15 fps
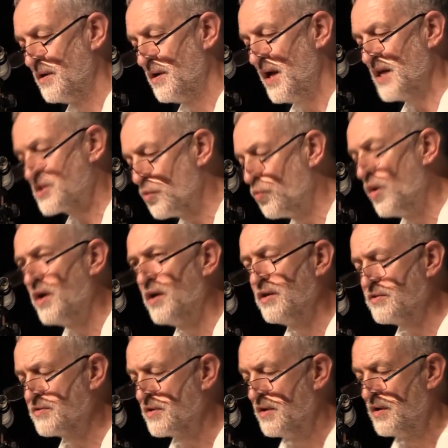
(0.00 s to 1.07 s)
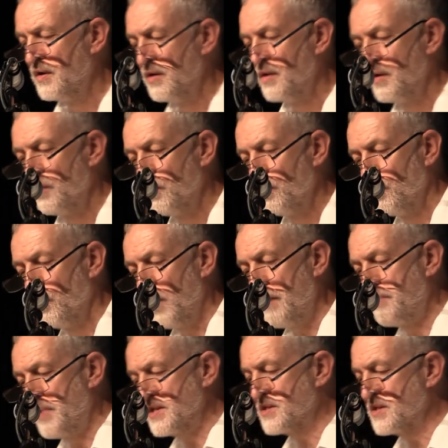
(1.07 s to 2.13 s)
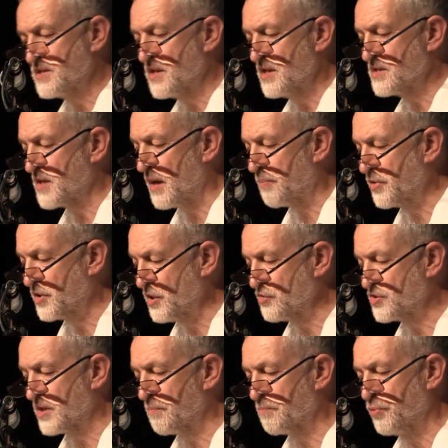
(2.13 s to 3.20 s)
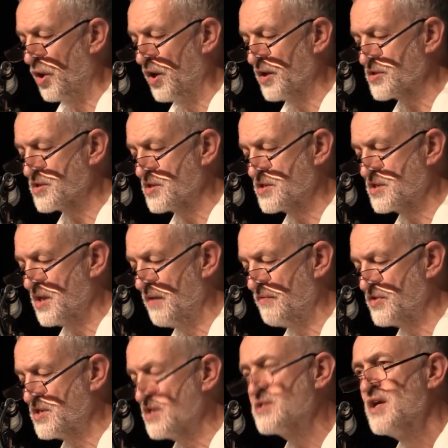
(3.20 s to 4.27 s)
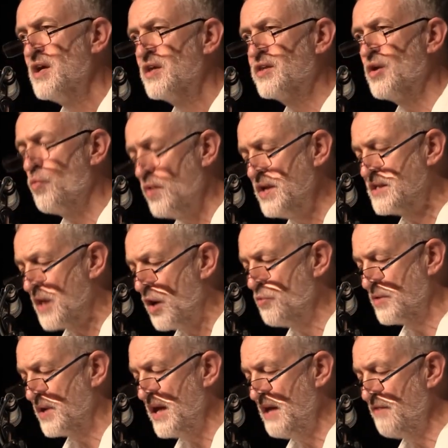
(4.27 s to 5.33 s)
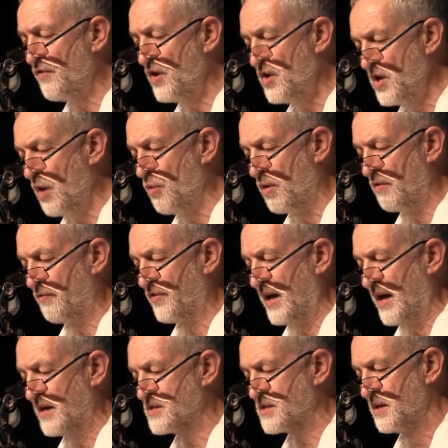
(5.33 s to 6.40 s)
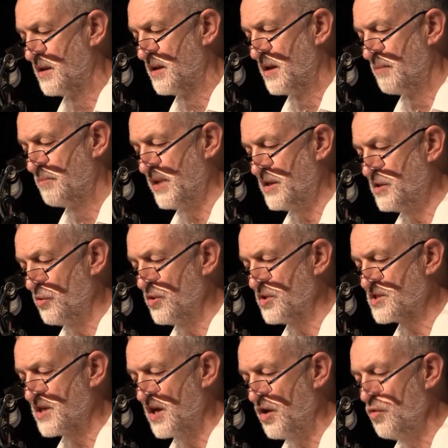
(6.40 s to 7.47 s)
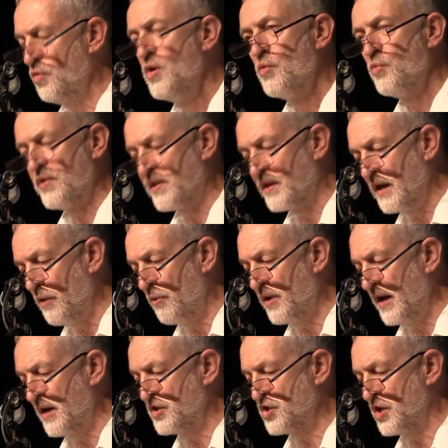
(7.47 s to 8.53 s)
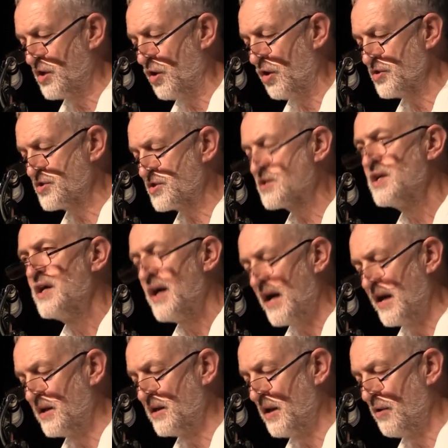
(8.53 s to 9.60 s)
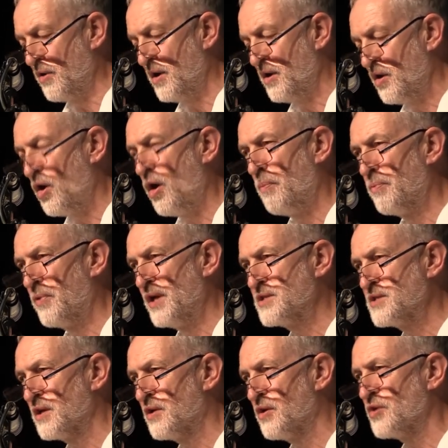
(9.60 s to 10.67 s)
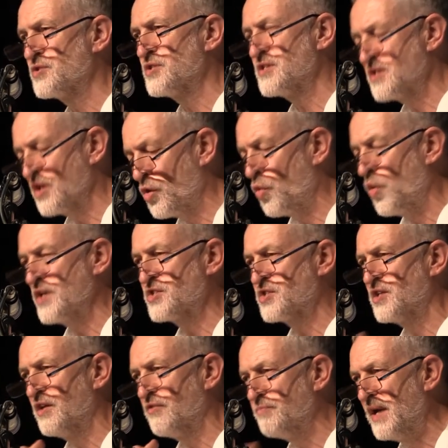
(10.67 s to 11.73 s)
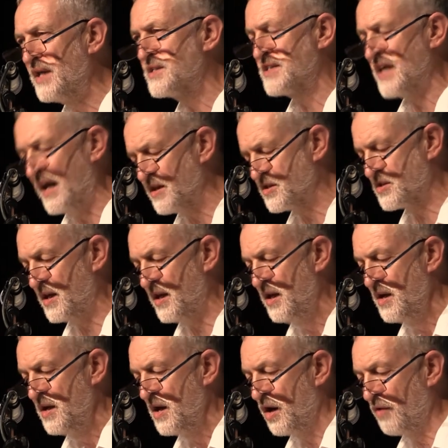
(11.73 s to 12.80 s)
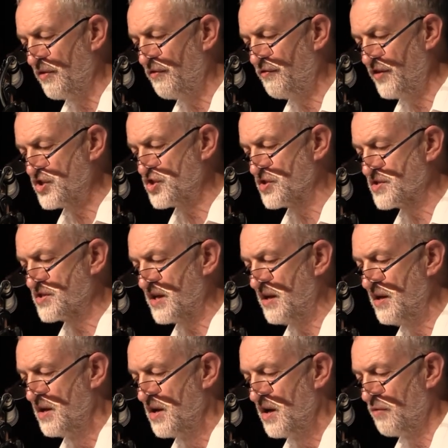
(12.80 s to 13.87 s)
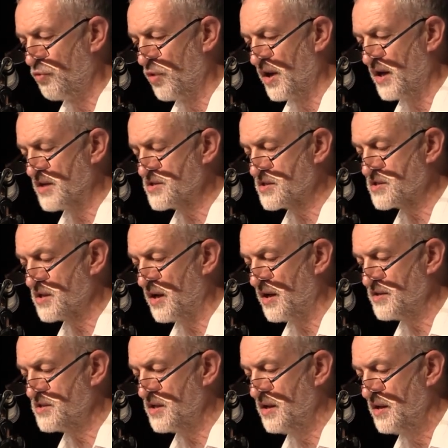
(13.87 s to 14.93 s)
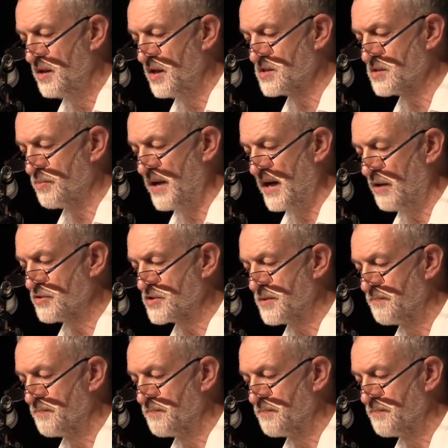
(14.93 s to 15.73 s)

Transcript: It's a world where businesses are producing products and services that we don't even know of yet. They're doing so with lower energy costs and lower operating costs. It's a question of mentality, of efficiency, of what our society is about.